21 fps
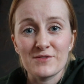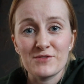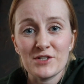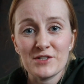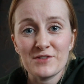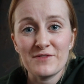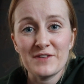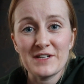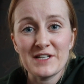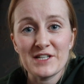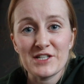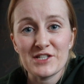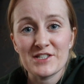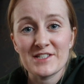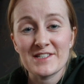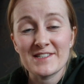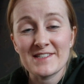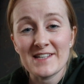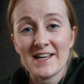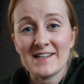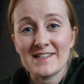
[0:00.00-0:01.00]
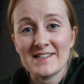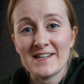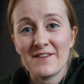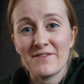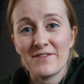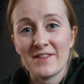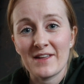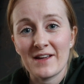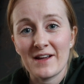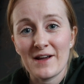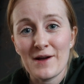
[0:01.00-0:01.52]
Just finished setting
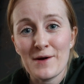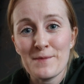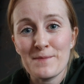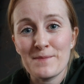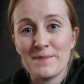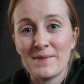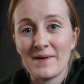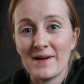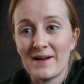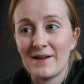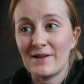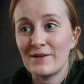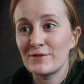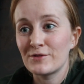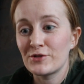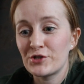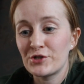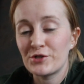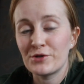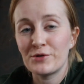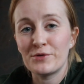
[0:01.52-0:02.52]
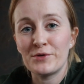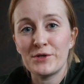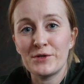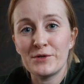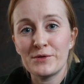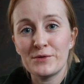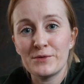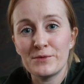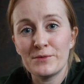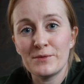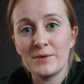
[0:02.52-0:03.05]
everything up. I'll show
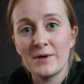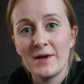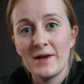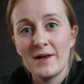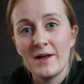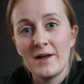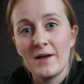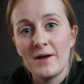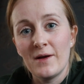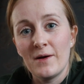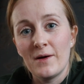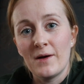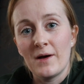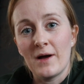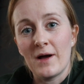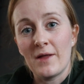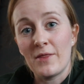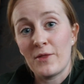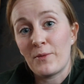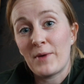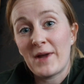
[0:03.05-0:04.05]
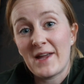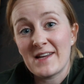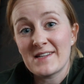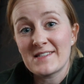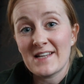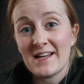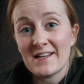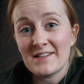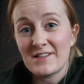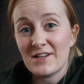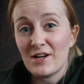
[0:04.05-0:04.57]
you the way I
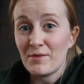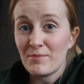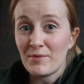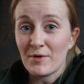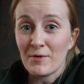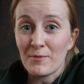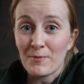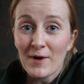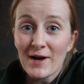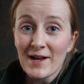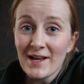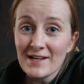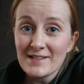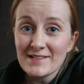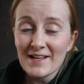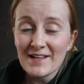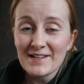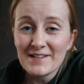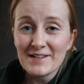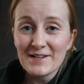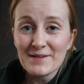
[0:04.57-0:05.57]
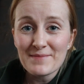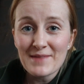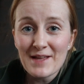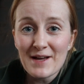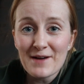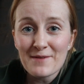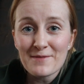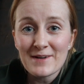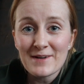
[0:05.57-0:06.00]
set it up and why I set it up that